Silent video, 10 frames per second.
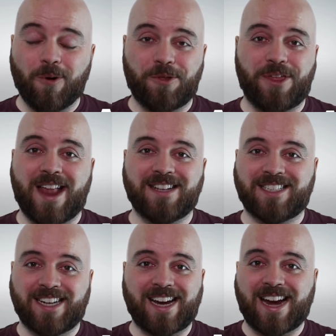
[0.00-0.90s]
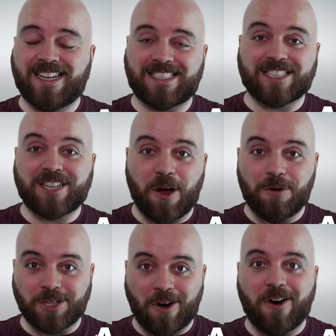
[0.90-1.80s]
authentic and it just
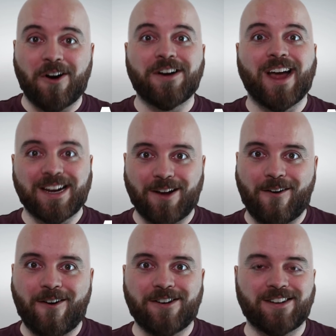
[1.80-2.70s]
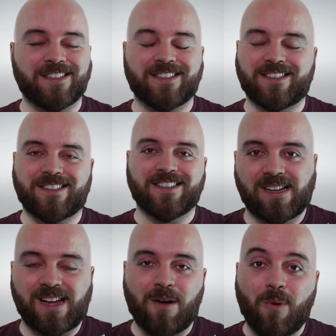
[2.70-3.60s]
goes on and on and oh.
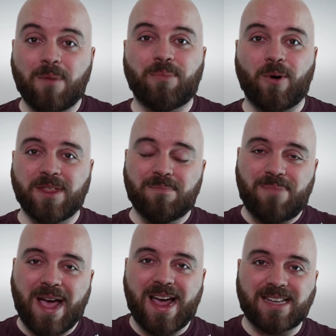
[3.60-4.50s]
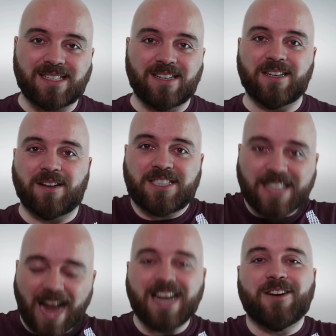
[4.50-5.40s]
At one point the bear's like
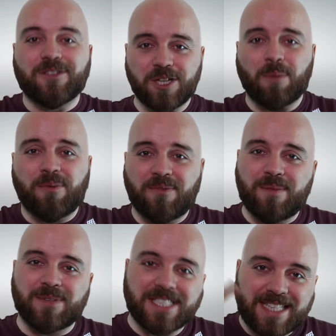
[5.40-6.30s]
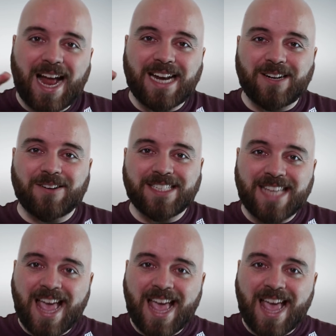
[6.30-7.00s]
standing on top of him and standing on his